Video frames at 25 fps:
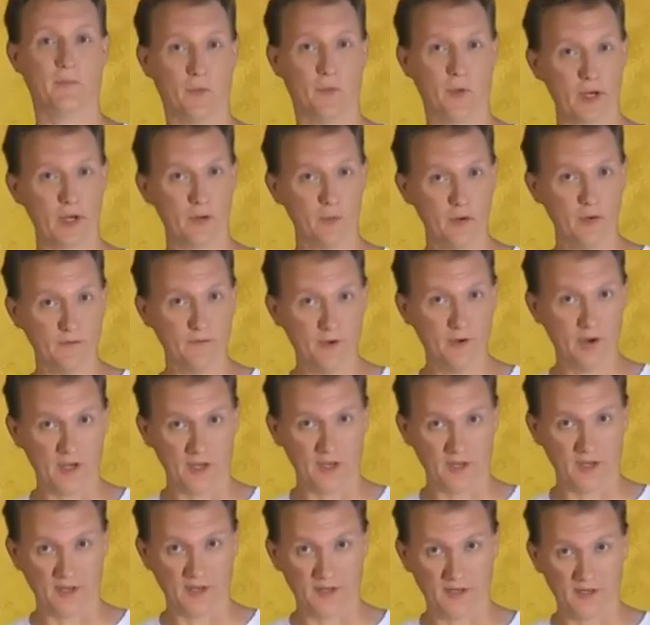before you move
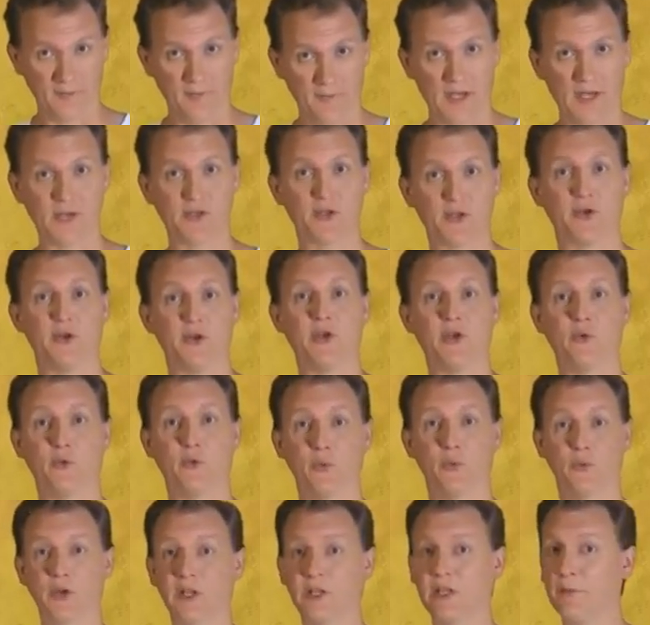on, make sure you
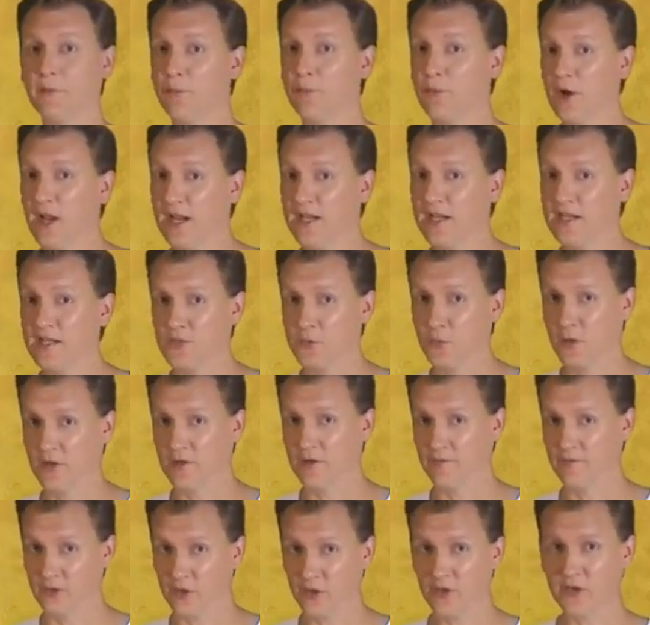really practice what
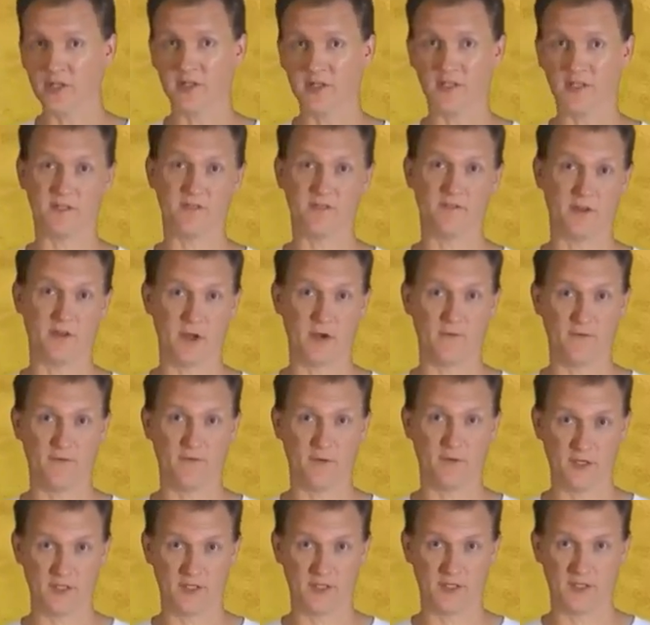you've learned in this video
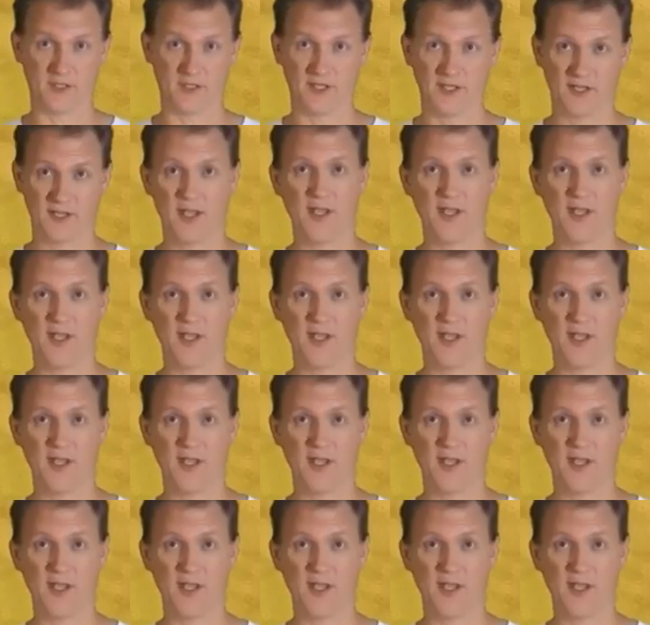first.